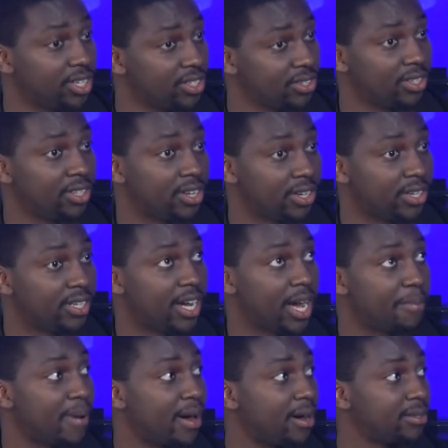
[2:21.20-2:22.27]
to learn
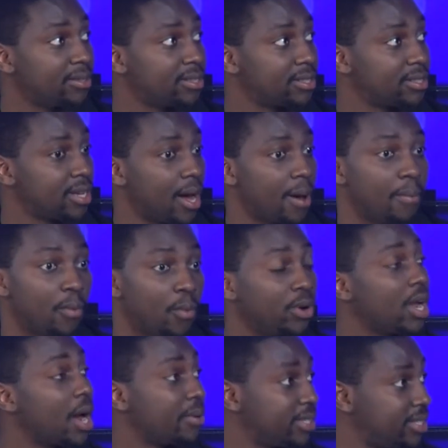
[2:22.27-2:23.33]
about um, what
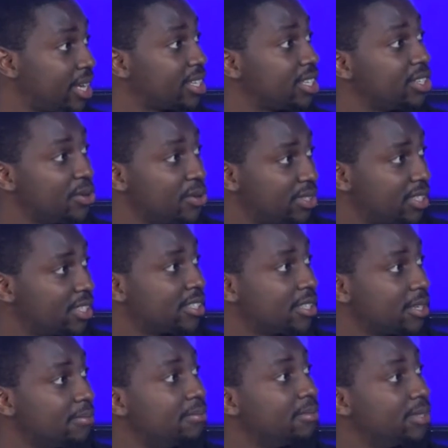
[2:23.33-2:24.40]
our tech
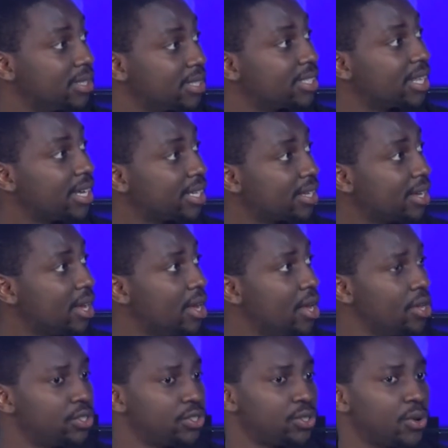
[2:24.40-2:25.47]
ecosystem looks like.
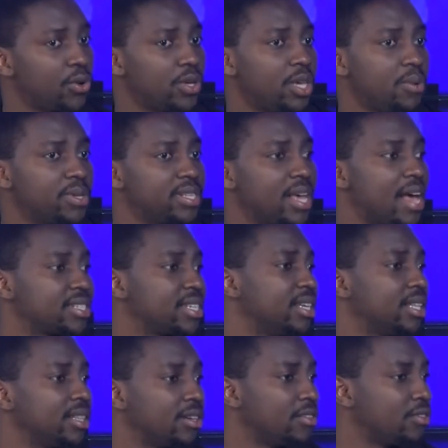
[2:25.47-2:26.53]
So he was asking a
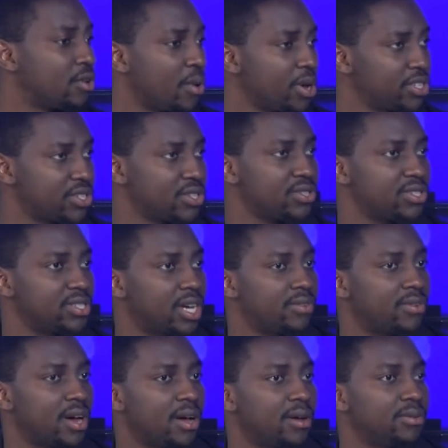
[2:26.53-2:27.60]
lot of questions
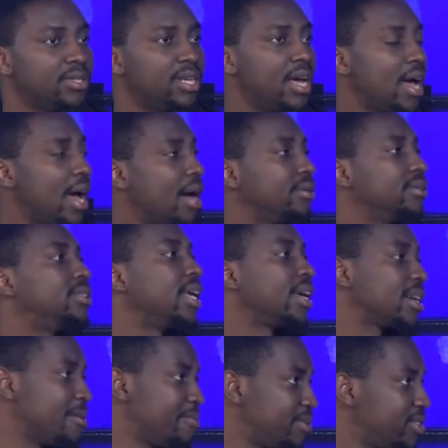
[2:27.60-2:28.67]
around how tech
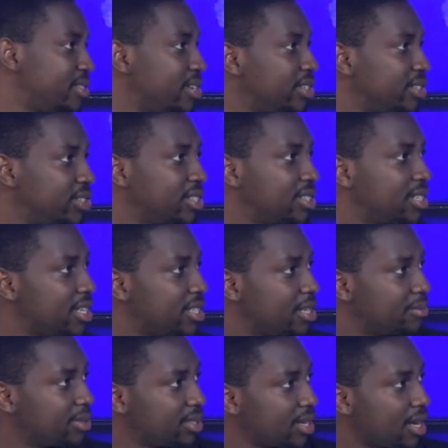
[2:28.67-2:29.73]
companies here sustain
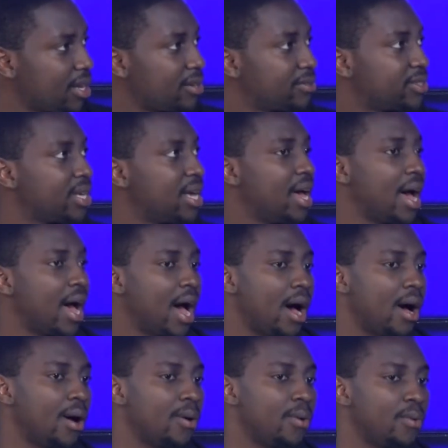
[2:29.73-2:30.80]
themselves,
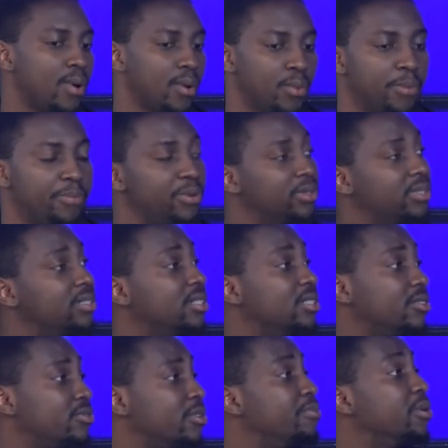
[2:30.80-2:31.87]
how we're building the
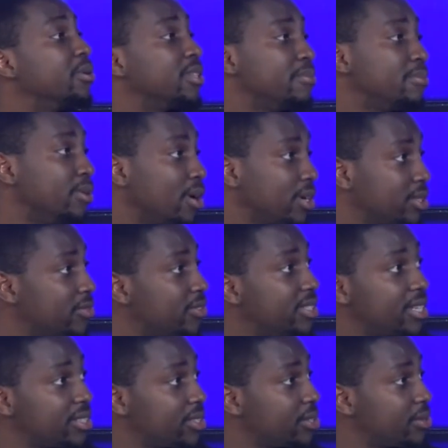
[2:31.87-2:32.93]
different building blocks of a
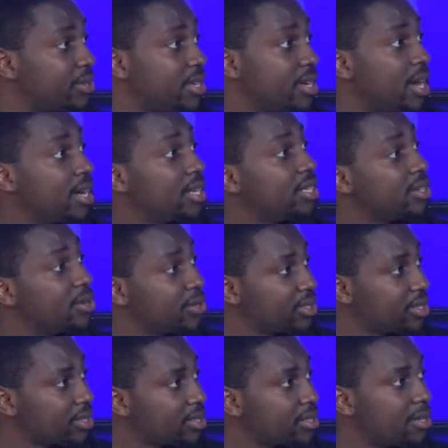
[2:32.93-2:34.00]
necessary uh,
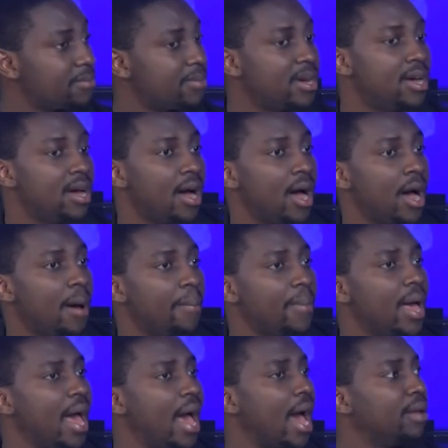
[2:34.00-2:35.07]
ecosystem. Mm -hmm. um,
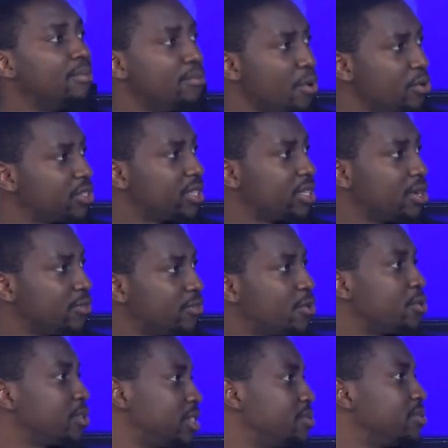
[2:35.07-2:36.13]
and mostly, of
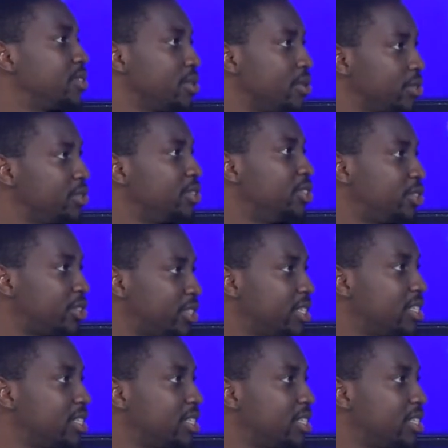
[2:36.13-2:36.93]
course, he was also interested